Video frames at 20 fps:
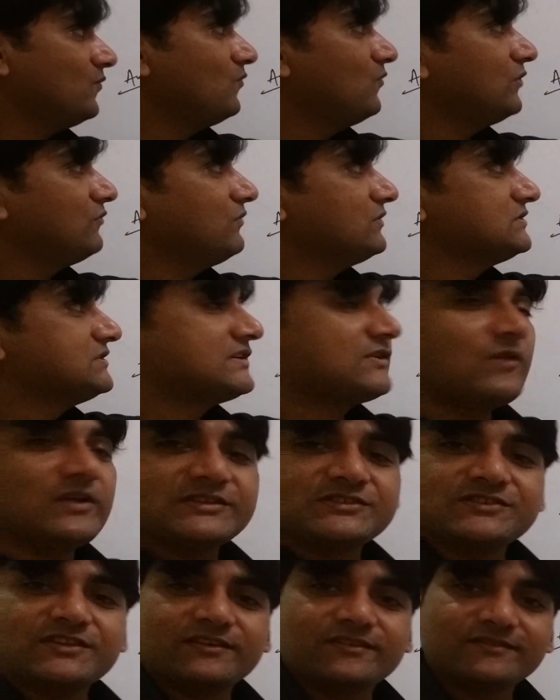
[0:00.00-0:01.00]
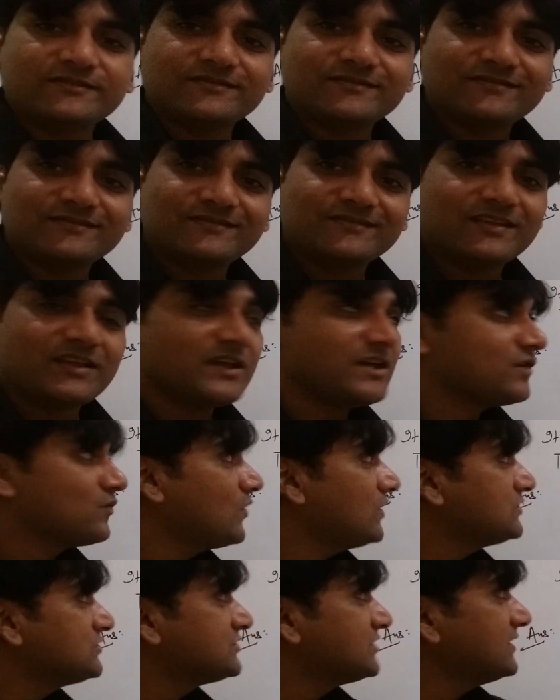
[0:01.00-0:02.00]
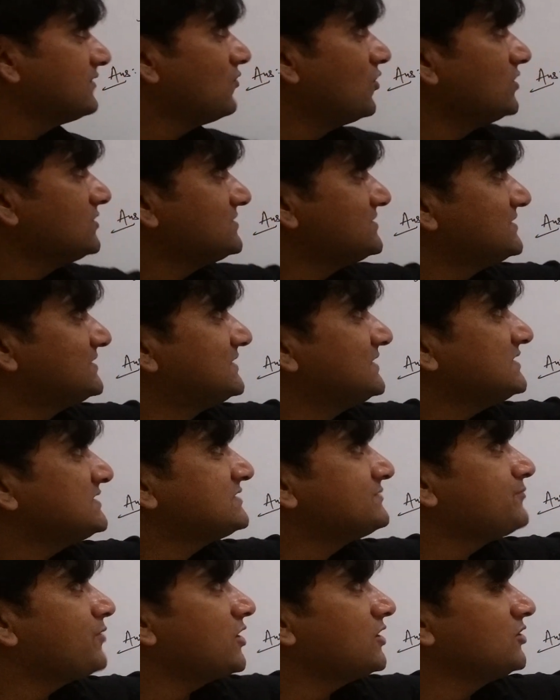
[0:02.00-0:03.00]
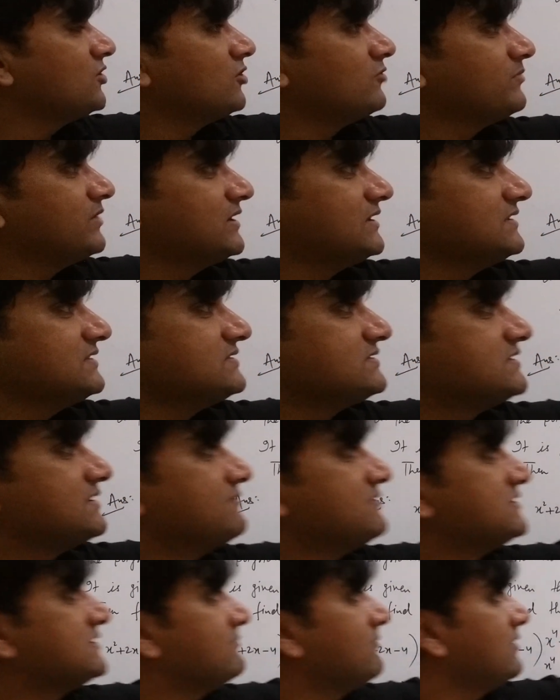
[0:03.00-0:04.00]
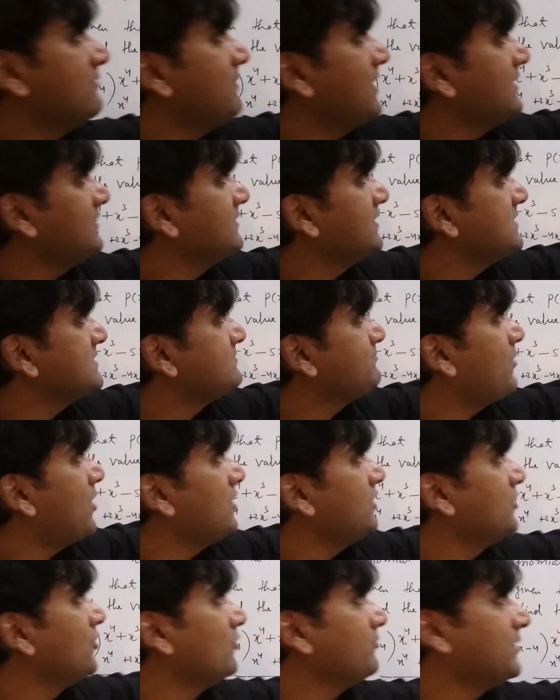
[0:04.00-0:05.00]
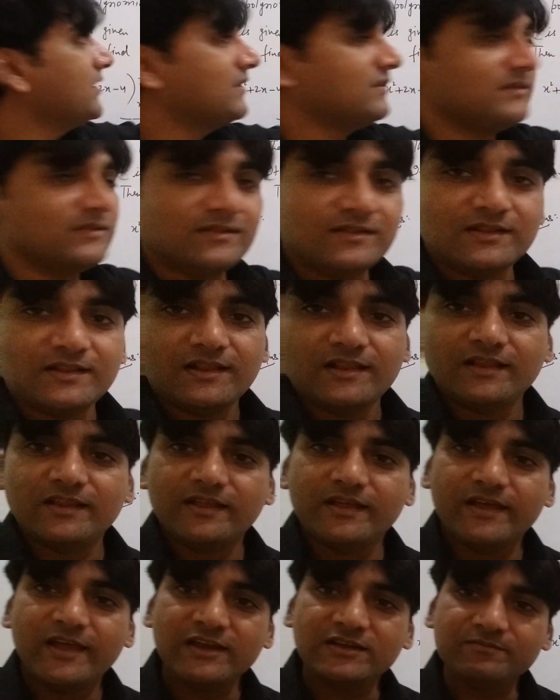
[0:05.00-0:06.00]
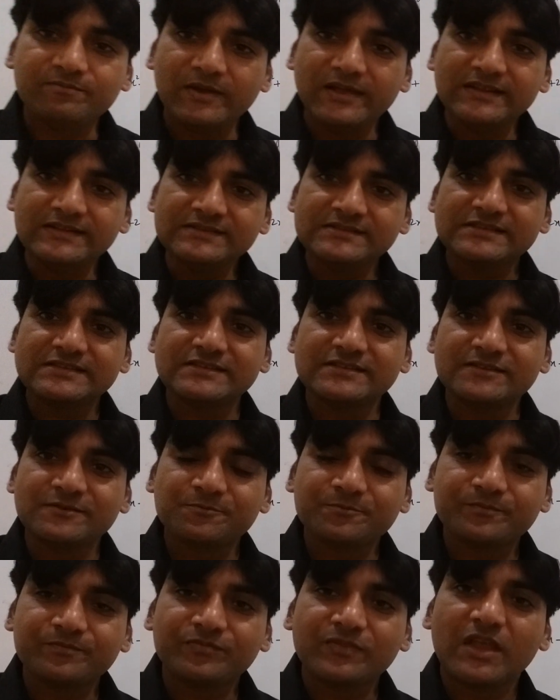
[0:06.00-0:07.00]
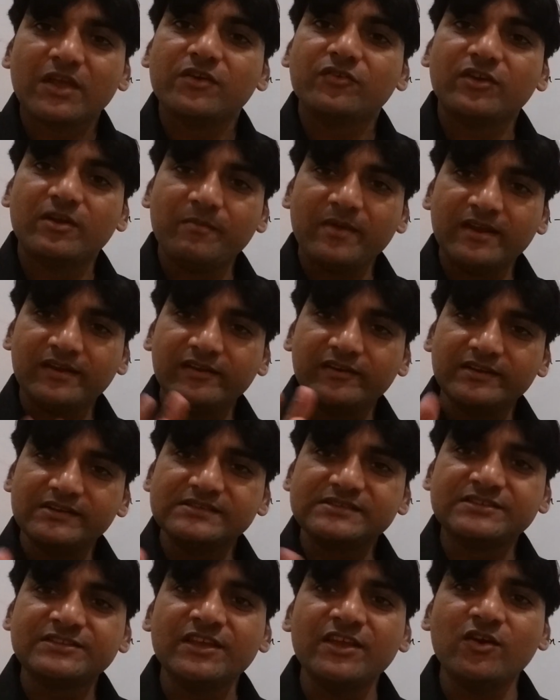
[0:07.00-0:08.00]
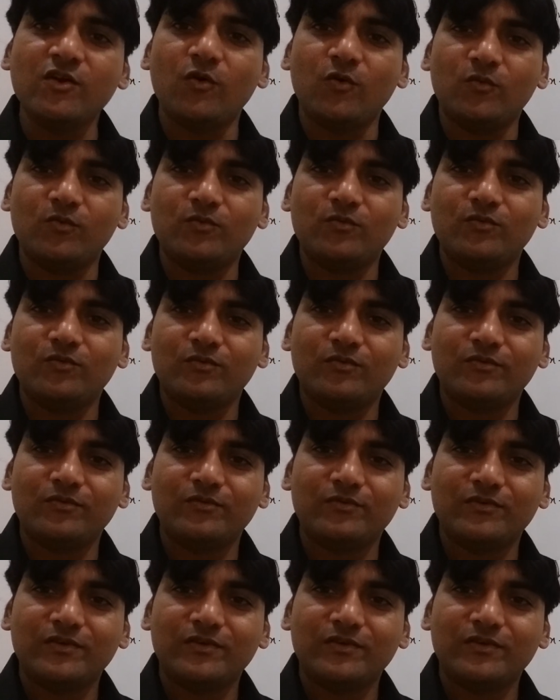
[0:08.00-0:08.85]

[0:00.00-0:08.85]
What was the question? Question was this polynomial is divisible by this polynomial. It means remainder is 0.